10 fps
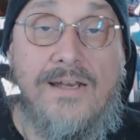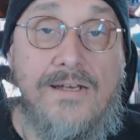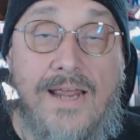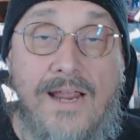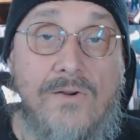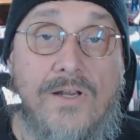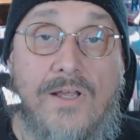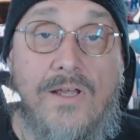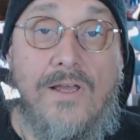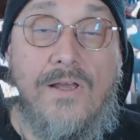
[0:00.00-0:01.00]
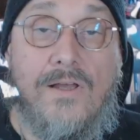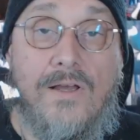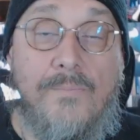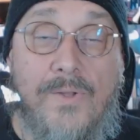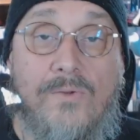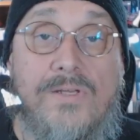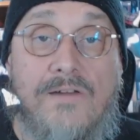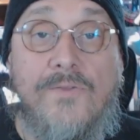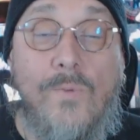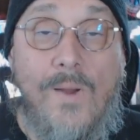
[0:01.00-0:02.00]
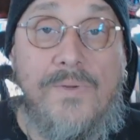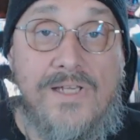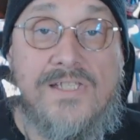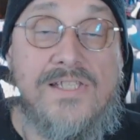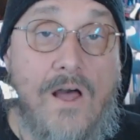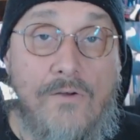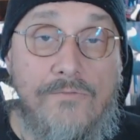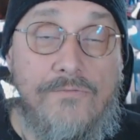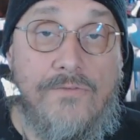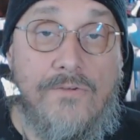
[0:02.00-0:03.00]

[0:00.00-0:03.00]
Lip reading: inherent ability of the weapon itself.